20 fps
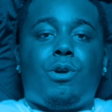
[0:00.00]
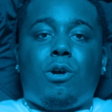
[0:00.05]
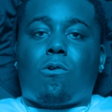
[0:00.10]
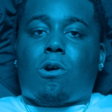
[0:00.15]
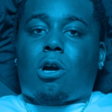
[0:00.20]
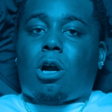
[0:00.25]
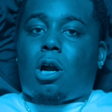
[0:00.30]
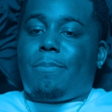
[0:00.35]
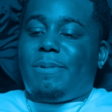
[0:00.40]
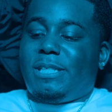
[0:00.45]

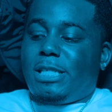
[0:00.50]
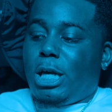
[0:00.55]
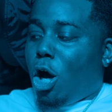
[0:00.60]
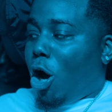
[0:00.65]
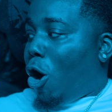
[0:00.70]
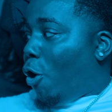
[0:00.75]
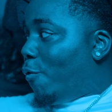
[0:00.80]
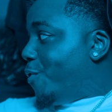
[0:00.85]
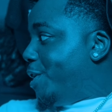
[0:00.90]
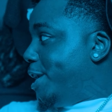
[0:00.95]
real Kirby's.
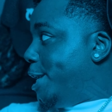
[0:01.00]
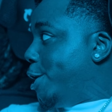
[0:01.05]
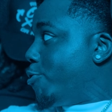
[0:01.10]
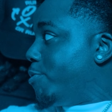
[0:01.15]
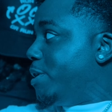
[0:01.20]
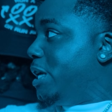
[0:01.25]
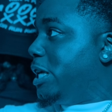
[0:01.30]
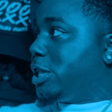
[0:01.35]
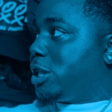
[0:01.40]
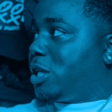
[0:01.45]
I'm over
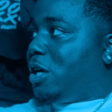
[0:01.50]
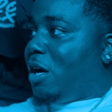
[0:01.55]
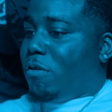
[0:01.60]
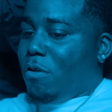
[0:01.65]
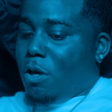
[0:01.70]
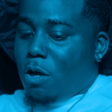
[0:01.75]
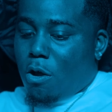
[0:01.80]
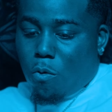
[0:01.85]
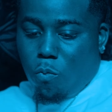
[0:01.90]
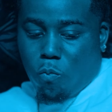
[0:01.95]
there, niggas
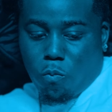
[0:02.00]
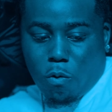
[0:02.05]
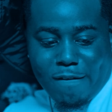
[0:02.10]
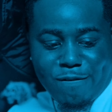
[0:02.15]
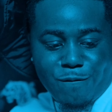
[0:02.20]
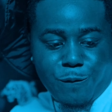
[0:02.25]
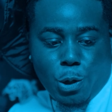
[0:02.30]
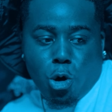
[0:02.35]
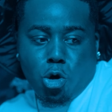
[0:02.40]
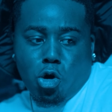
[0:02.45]
cut full
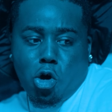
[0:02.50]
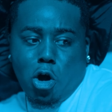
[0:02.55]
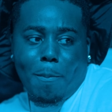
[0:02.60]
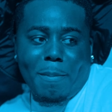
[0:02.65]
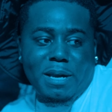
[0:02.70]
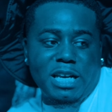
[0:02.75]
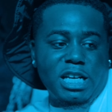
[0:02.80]
one call, call